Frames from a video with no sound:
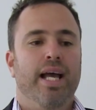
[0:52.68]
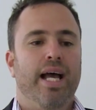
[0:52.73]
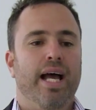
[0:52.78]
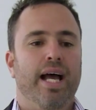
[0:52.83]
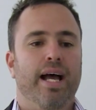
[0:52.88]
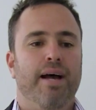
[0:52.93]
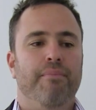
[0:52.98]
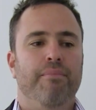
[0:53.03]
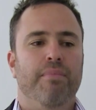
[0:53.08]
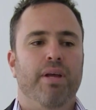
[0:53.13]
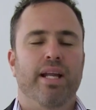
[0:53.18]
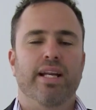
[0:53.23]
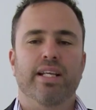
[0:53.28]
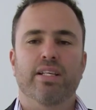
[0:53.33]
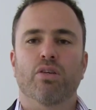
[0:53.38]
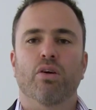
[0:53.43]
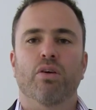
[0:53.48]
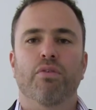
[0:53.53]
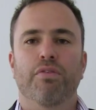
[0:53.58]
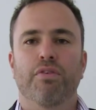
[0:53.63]
And
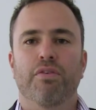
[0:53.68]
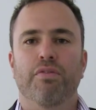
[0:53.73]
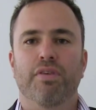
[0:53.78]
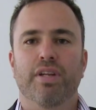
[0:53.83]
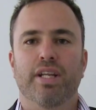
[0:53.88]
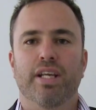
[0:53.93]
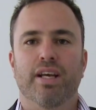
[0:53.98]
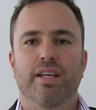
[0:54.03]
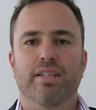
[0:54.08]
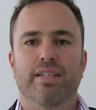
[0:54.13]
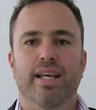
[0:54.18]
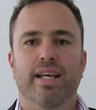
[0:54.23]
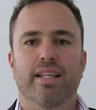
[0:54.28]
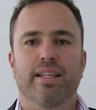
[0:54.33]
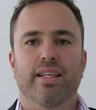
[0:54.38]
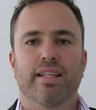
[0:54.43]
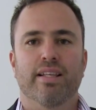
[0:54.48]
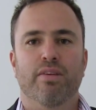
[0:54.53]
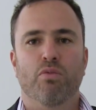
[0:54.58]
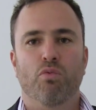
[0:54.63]
he's got a few videos out
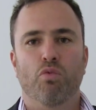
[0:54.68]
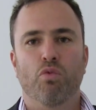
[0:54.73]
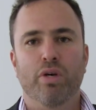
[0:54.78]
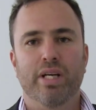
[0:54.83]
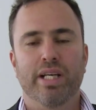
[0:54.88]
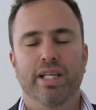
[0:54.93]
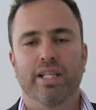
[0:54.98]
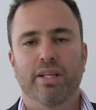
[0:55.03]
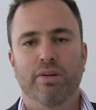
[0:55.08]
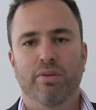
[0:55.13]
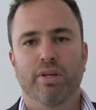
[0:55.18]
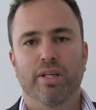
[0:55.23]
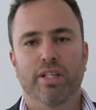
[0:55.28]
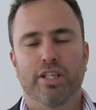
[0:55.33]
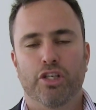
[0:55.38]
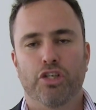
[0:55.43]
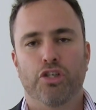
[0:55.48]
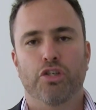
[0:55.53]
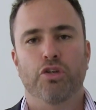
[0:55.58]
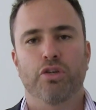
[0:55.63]
there that
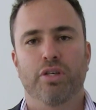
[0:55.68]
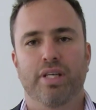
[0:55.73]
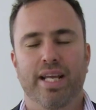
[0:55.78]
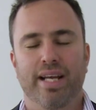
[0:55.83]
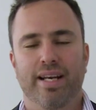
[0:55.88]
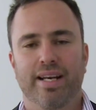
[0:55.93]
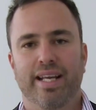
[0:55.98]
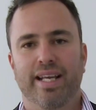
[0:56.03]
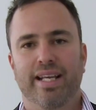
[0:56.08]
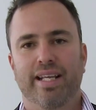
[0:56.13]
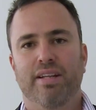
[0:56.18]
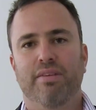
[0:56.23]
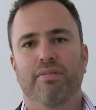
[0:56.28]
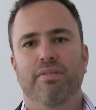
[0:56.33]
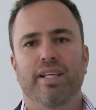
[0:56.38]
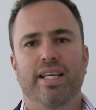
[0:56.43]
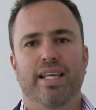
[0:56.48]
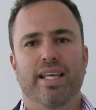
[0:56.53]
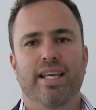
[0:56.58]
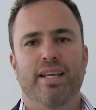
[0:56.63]
really shoot down
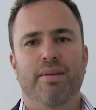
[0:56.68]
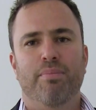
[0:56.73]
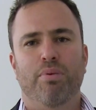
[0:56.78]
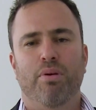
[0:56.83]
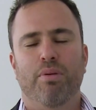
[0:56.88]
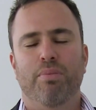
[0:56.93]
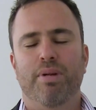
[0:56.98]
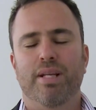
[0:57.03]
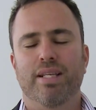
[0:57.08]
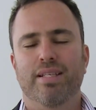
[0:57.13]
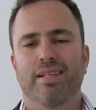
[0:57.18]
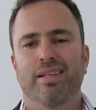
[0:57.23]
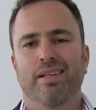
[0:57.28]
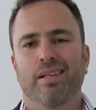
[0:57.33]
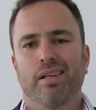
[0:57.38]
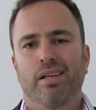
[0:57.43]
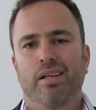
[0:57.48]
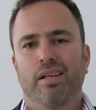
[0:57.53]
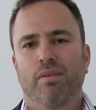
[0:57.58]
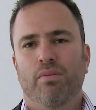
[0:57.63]
negatively geared properties. And
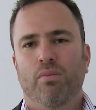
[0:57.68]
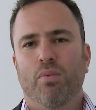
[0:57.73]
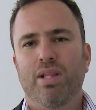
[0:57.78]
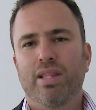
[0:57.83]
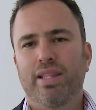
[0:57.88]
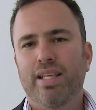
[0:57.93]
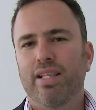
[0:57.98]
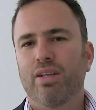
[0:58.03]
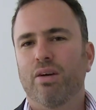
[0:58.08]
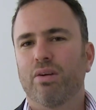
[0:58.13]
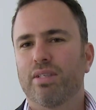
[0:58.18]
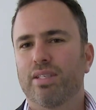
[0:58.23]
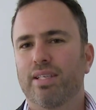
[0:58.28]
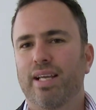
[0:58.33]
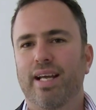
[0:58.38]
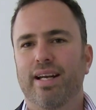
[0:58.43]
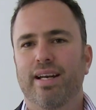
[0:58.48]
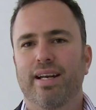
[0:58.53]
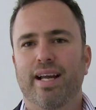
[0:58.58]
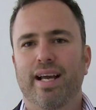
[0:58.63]
one thing I would
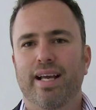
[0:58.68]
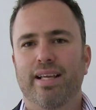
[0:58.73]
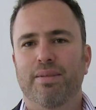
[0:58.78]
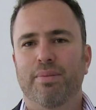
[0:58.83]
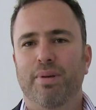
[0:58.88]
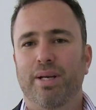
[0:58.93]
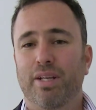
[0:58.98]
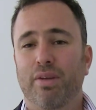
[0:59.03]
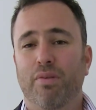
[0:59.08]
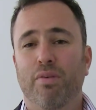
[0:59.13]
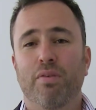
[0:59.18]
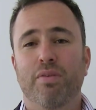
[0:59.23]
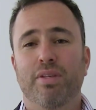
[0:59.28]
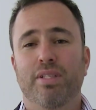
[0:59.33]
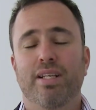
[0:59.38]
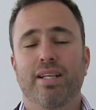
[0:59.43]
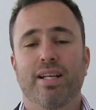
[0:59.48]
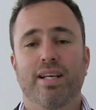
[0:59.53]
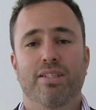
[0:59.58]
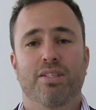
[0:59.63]
say to Nathan, mate, you've
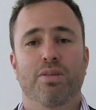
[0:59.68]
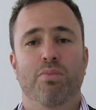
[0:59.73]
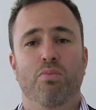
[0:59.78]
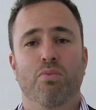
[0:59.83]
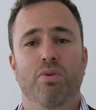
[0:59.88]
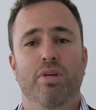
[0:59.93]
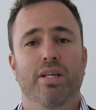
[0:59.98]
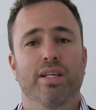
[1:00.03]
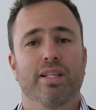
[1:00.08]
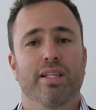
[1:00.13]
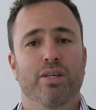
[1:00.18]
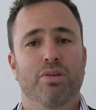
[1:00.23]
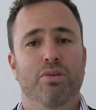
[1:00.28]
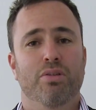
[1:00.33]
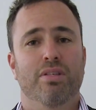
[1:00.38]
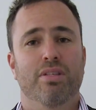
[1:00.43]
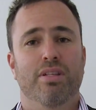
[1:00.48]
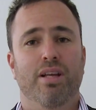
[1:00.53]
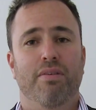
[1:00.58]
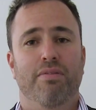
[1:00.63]
obviously done some really
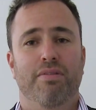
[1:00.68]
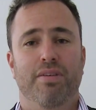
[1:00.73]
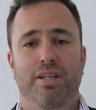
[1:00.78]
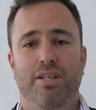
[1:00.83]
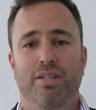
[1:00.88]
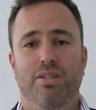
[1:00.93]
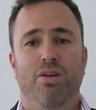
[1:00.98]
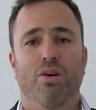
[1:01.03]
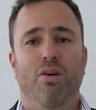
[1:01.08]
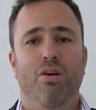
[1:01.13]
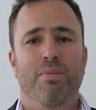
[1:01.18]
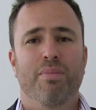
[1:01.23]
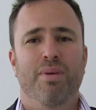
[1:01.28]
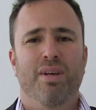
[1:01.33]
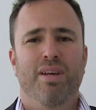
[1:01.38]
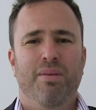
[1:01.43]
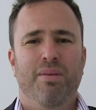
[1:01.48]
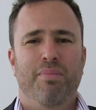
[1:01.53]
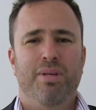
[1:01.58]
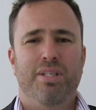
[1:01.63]
good stuff in your time,
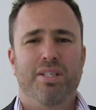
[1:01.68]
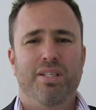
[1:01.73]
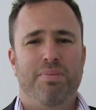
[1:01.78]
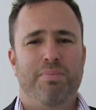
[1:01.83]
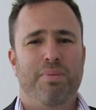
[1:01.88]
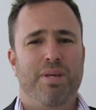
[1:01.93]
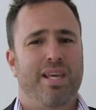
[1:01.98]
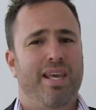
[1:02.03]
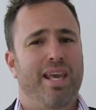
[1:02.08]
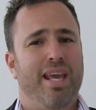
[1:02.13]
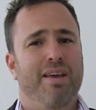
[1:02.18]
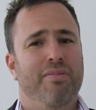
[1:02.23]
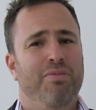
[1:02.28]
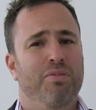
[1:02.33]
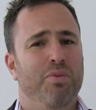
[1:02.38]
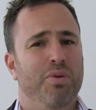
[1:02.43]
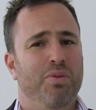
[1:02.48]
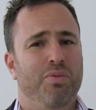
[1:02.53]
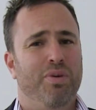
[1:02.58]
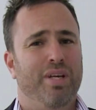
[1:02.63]
but just be
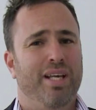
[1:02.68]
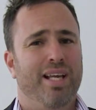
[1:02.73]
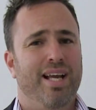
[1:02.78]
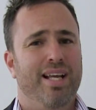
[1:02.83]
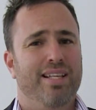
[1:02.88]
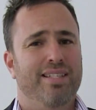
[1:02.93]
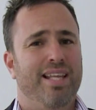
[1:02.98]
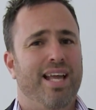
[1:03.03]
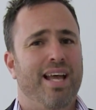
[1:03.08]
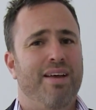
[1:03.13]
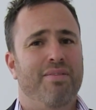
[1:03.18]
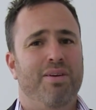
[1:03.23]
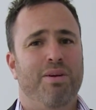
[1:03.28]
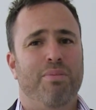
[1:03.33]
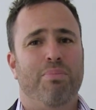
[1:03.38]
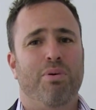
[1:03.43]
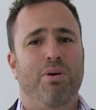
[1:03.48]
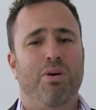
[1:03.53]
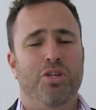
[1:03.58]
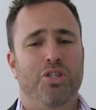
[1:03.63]
careful with regards to having a
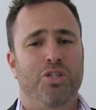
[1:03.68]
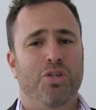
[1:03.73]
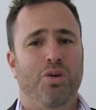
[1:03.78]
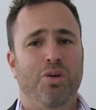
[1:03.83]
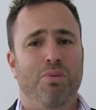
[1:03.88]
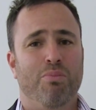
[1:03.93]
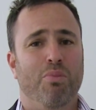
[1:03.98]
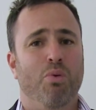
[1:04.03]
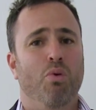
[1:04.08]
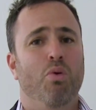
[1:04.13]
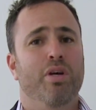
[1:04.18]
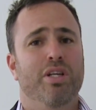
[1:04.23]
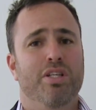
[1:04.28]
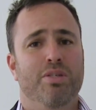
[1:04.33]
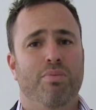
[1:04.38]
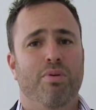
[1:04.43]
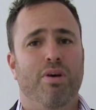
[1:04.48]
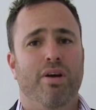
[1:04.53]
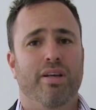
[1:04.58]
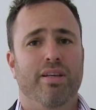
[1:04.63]
pot shot at
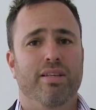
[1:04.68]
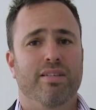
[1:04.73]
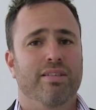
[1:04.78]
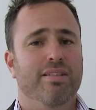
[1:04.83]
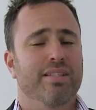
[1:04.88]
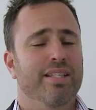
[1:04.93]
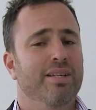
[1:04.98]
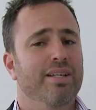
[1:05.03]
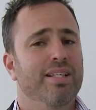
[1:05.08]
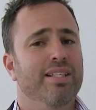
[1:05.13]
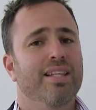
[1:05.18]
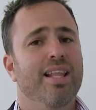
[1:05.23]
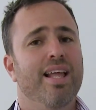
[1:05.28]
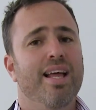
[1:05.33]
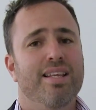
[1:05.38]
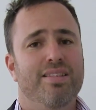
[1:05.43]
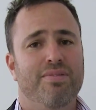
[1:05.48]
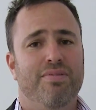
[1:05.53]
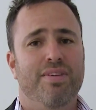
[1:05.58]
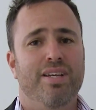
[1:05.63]
mortgage brokers, because in his
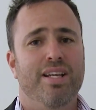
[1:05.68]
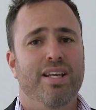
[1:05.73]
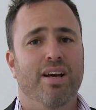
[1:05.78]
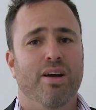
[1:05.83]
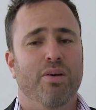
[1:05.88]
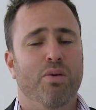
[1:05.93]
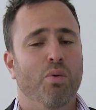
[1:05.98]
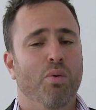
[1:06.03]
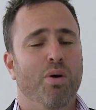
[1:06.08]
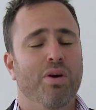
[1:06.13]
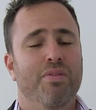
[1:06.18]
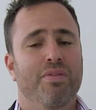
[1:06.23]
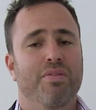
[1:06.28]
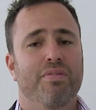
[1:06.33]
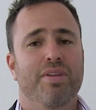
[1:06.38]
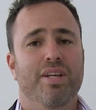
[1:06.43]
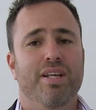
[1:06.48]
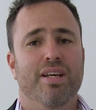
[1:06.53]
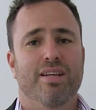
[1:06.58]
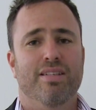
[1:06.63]
last video, or one of the
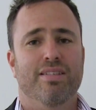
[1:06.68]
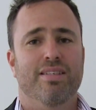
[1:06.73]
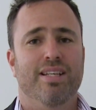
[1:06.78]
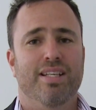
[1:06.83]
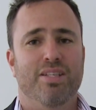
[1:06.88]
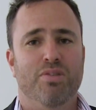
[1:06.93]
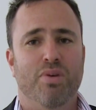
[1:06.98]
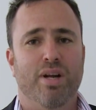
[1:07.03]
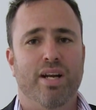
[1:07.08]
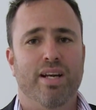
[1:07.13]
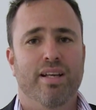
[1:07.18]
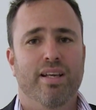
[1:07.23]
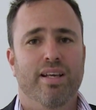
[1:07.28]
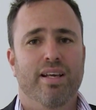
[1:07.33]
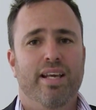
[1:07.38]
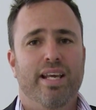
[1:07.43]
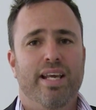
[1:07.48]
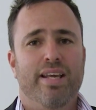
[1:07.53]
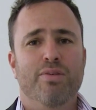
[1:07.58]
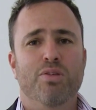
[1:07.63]
videos that he's run,
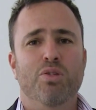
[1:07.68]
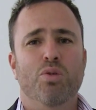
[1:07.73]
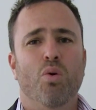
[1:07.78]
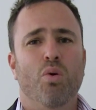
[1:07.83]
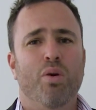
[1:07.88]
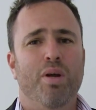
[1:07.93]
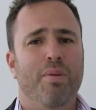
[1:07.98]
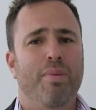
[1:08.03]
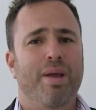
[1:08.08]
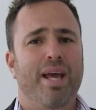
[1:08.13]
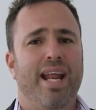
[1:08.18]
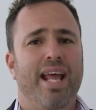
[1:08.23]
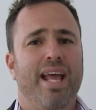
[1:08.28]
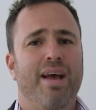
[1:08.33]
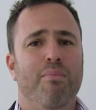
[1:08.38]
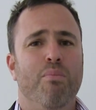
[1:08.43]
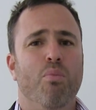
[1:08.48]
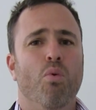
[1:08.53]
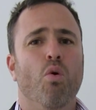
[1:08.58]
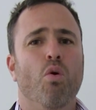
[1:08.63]
he was talking about
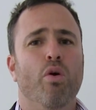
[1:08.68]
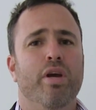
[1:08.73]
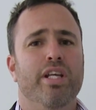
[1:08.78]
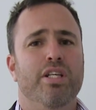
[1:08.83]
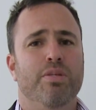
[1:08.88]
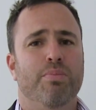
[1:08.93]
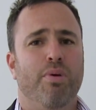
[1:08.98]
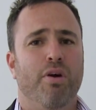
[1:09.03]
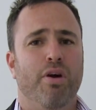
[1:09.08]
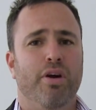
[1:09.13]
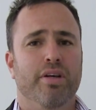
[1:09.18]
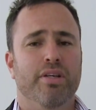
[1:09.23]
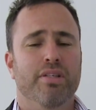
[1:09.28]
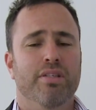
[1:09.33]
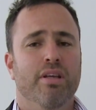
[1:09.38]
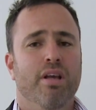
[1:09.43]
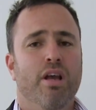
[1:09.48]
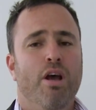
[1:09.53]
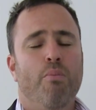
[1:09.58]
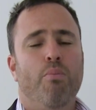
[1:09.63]
how mortgage
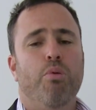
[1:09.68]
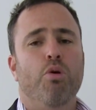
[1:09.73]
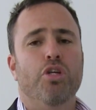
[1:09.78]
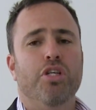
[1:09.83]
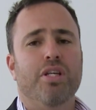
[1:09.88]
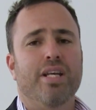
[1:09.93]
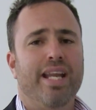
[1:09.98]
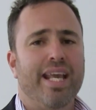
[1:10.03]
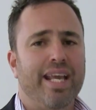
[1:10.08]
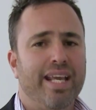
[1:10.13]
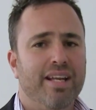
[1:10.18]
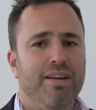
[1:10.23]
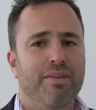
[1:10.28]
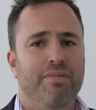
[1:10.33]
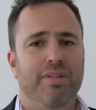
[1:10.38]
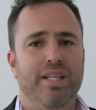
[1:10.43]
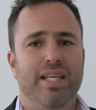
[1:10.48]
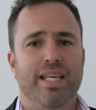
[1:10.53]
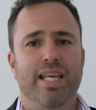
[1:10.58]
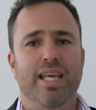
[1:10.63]
brokers push
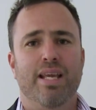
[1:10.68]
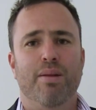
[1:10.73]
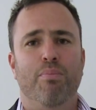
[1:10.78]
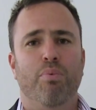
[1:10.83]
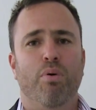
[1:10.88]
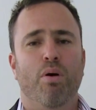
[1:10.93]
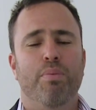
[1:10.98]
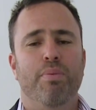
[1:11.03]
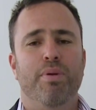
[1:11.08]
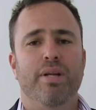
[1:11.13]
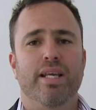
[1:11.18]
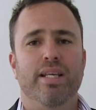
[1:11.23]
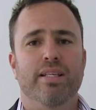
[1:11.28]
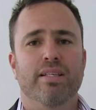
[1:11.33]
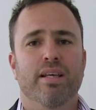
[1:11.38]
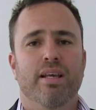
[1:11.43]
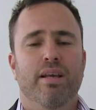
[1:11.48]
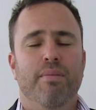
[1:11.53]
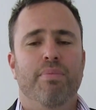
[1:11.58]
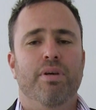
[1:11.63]
negatively geared
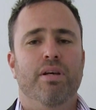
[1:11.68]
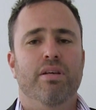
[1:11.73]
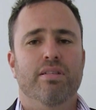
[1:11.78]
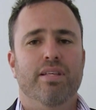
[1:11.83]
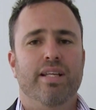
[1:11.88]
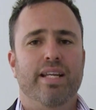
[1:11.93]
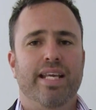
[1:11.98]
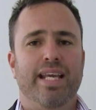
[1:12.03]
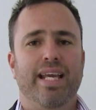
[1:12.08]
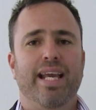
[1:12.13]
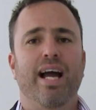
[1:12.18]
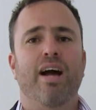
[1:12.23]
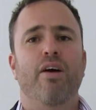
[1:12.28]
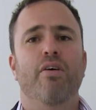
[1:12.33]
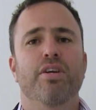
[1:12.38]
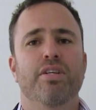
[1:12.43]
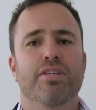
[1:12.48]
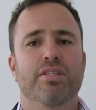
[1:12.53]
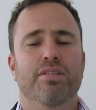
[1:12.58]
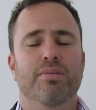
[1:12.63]
properties because it
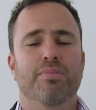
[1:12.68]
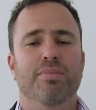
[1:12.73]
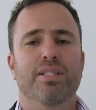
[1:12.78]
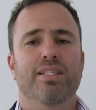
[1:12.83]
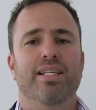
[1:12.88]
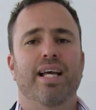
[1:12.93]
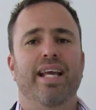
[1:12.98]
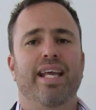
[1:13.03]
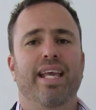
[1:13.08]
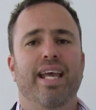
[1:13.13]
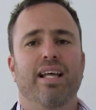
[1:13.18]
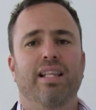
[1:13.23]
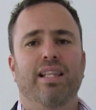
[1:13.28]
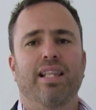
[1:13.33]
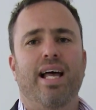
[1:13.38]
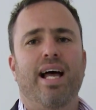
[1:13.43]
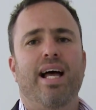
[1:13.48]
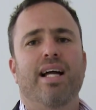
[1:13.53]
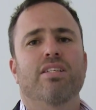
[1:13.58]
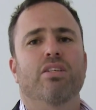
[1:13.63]
encourages them to take out
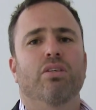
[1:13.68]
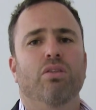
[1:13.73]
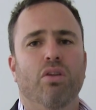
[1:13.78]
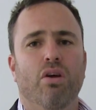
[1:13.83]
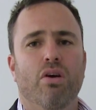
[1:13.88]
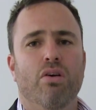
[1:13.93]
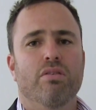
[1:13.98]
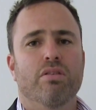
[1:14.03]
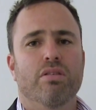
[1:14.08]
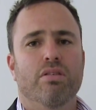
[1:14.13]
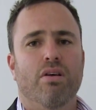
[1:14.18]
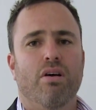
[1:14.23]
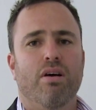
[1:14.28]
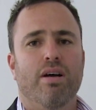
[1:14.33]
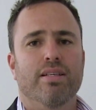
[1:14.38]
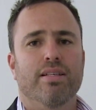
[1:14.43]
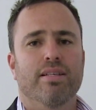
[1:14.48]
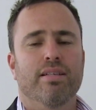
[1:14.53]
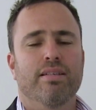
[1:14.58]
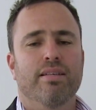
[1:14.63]
larger loan
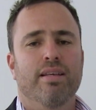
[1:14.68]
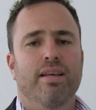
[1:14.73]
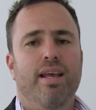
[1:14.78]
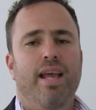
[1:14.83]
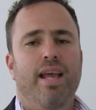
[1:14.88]
sizes